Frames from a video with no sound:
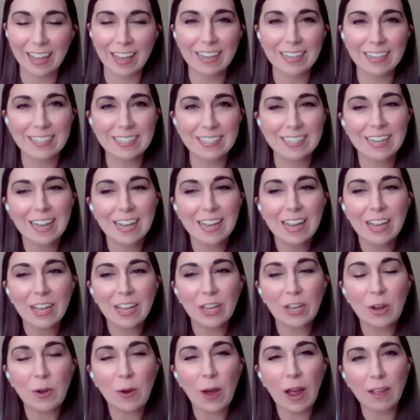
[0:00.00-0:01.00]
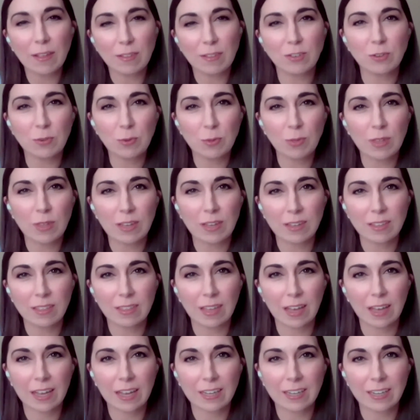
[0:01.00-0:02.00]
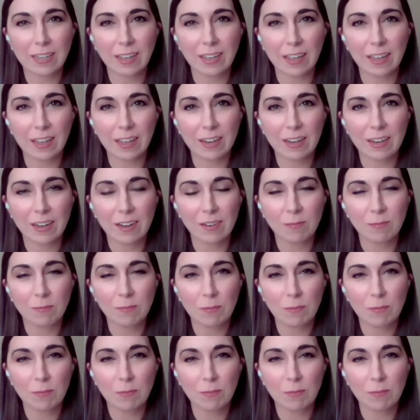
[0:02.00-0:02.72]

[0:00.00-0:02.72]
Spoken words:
And, I do think that in